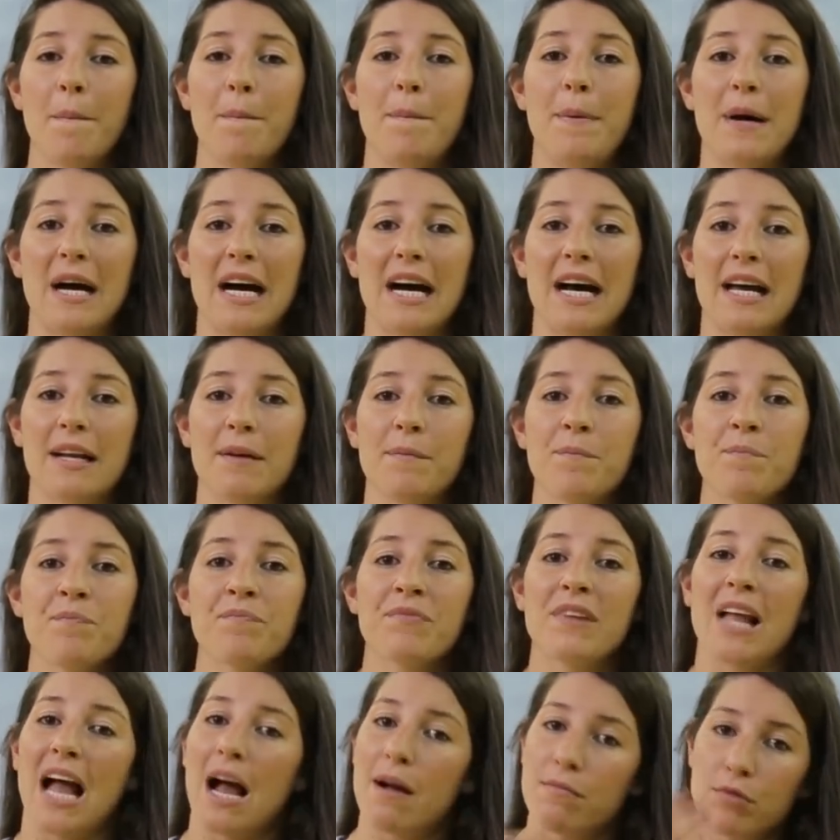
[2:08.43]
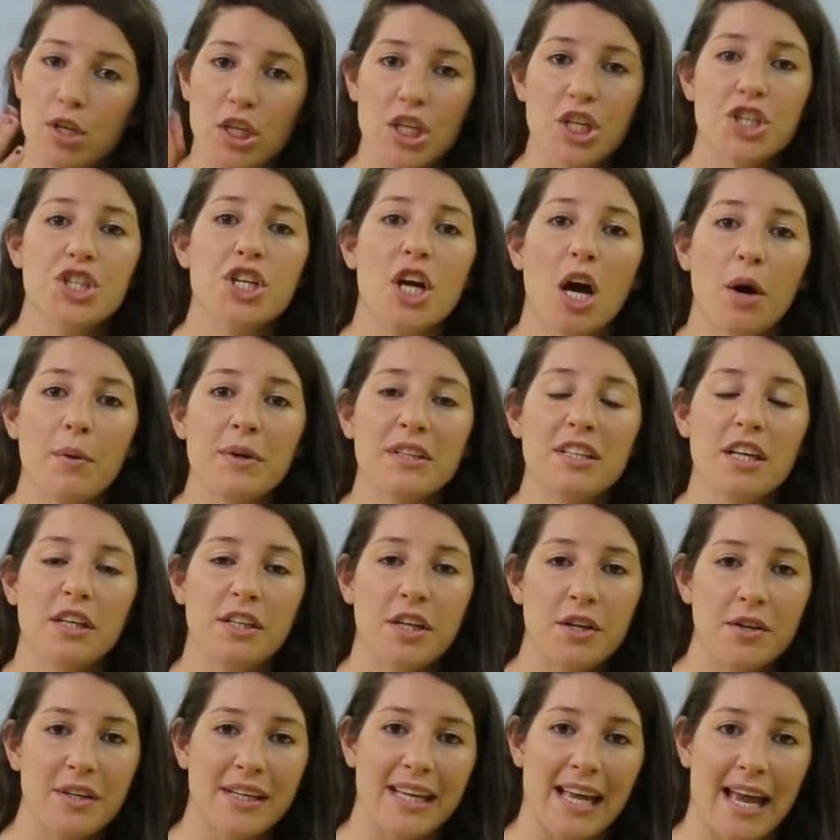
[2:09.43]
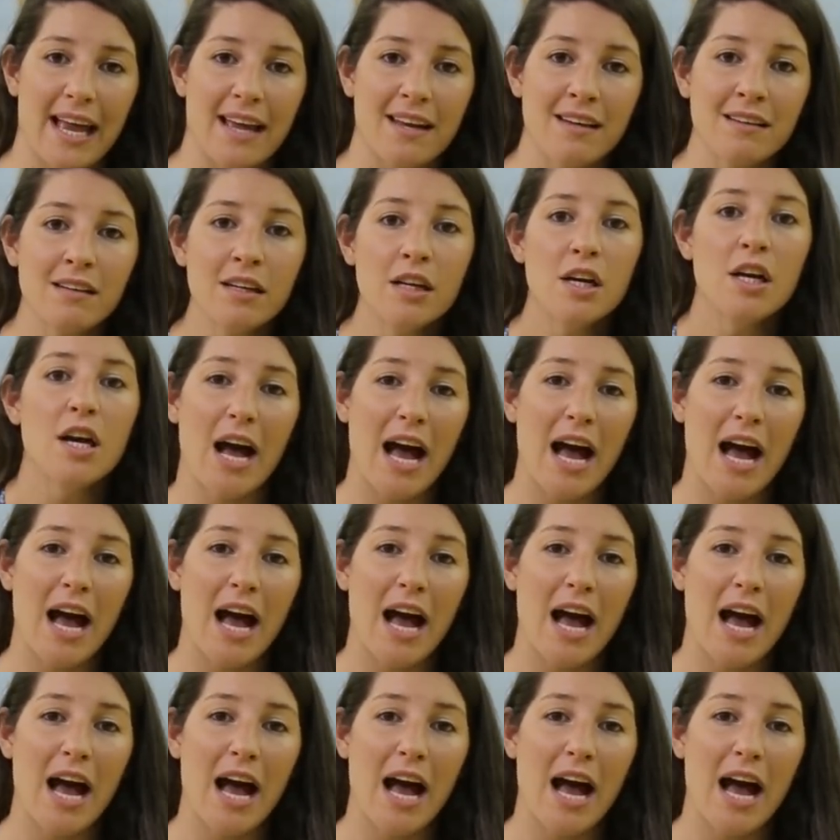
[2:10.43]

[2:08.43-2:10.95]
but I'm gonna show it to you again,